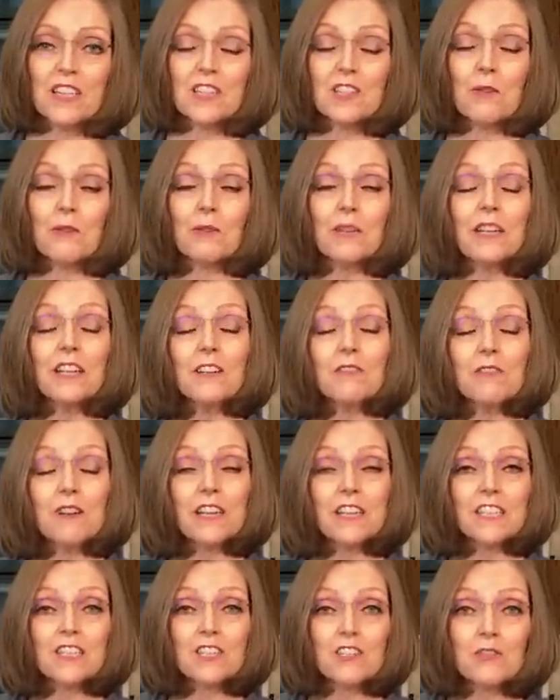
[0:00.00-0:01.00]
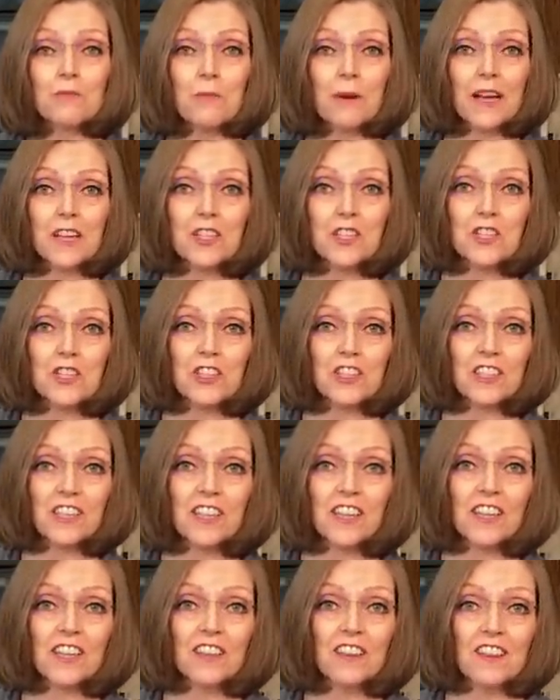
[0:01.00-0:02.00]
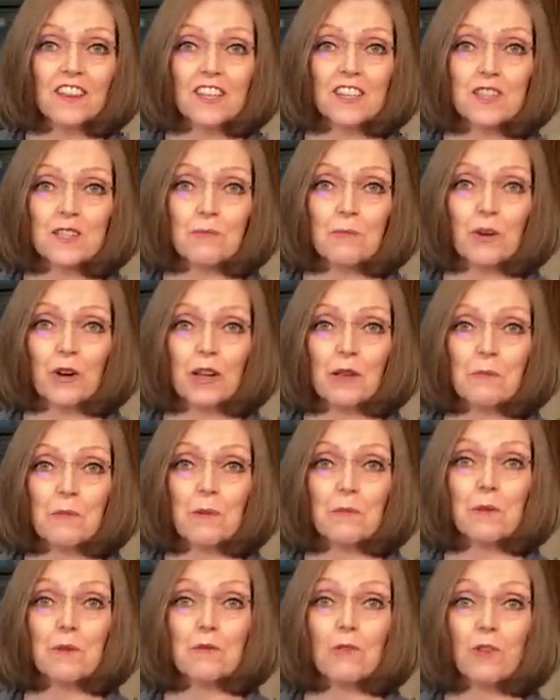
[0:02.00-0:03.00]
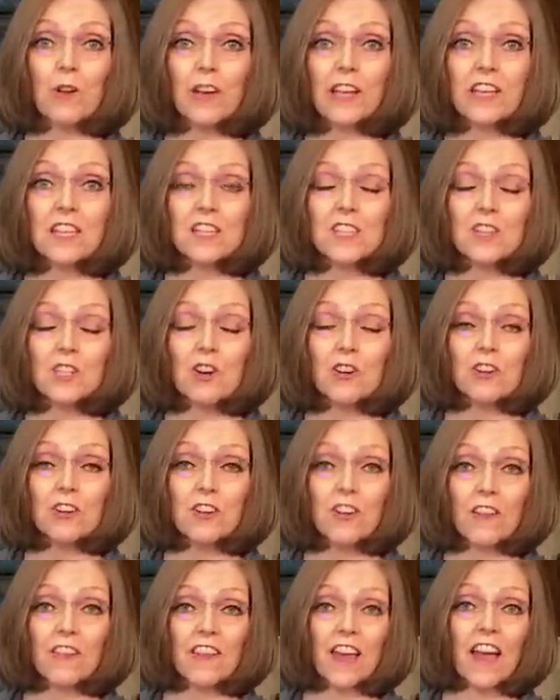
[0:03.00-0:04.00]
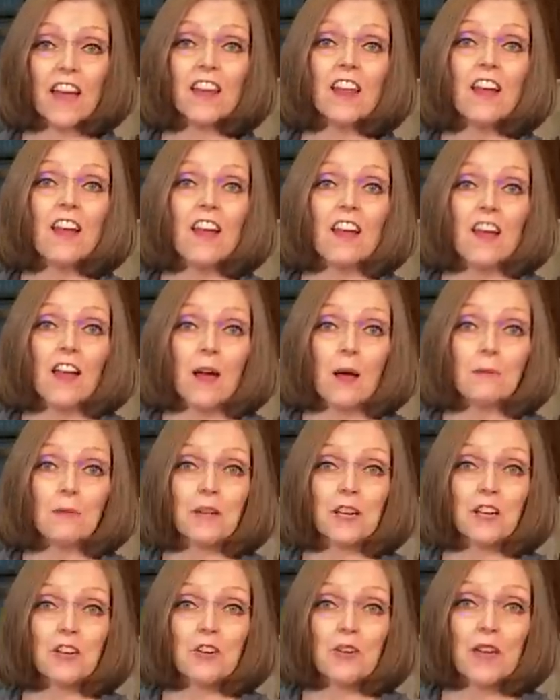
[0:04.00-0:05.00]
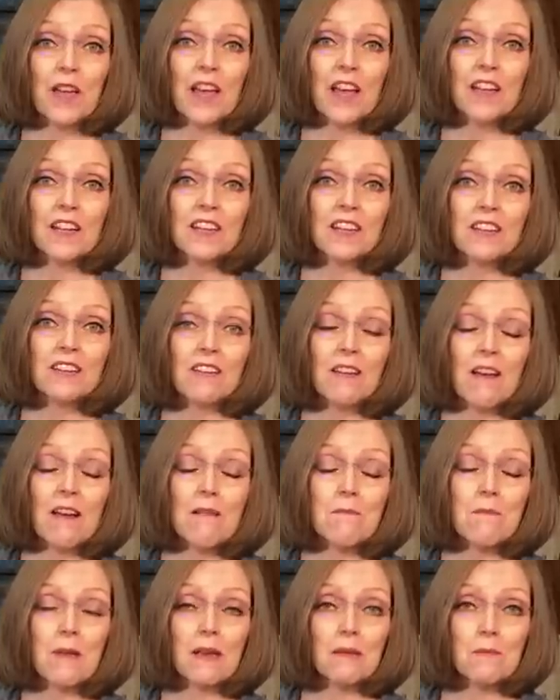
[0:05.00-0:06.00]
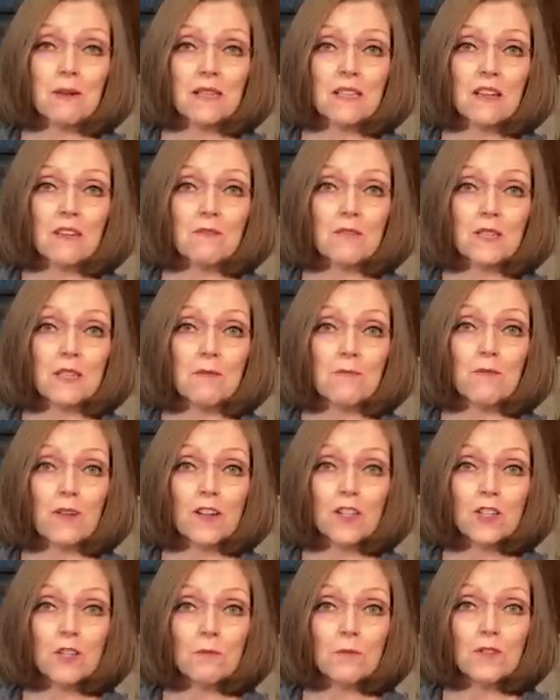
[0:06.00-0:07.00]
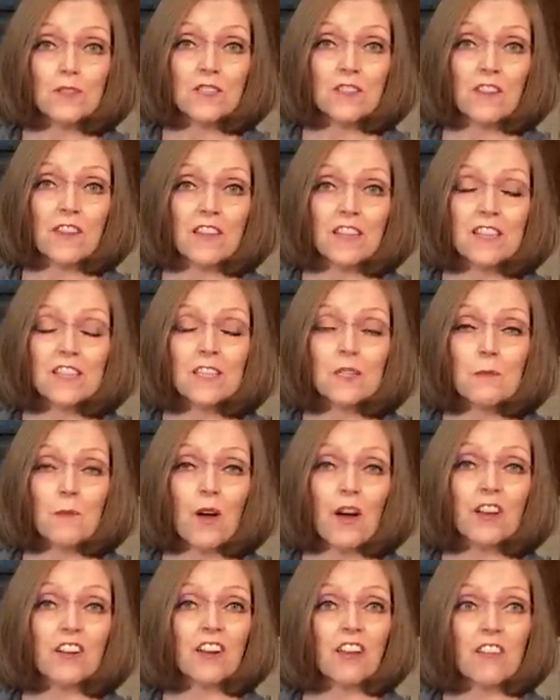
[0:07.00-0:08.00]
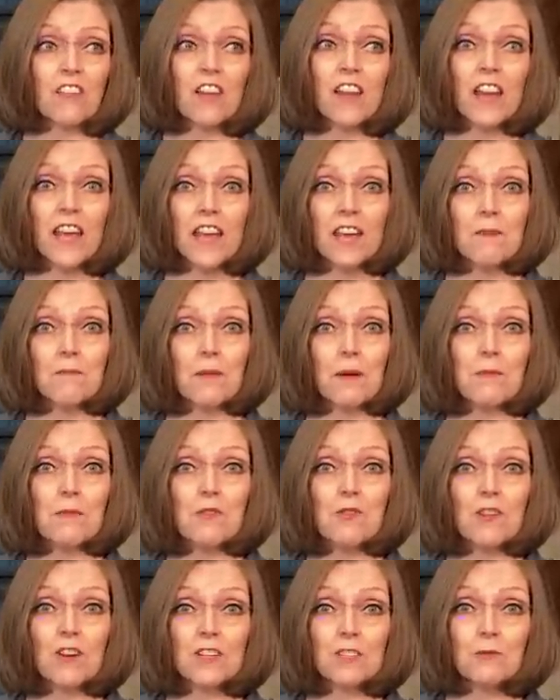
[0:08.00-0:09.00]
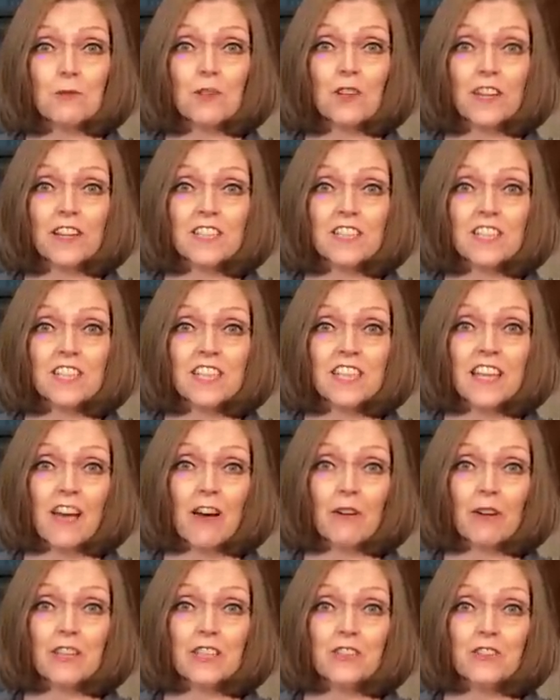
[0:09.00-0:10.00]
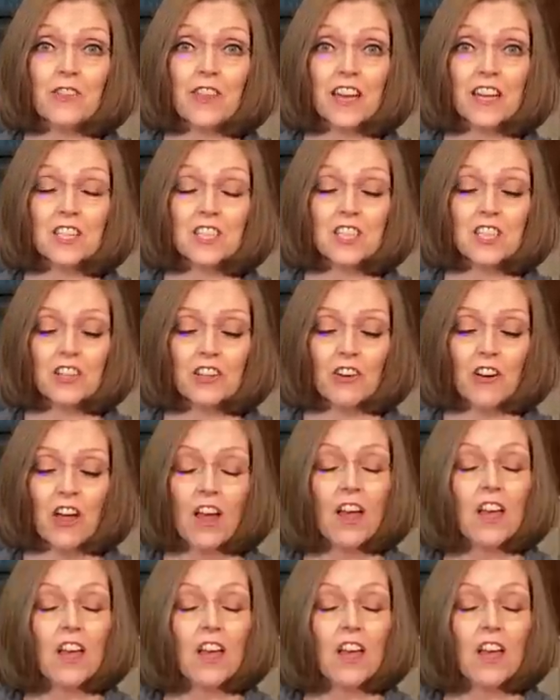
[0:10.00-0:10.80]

So I'm getting ready to do batch cooking this morning, but before I get started on that, I'm gonna go ahead and uh, make myself some vegetables in the Instapot. And I thought, hey, maybe you guys would like to see how I do that too.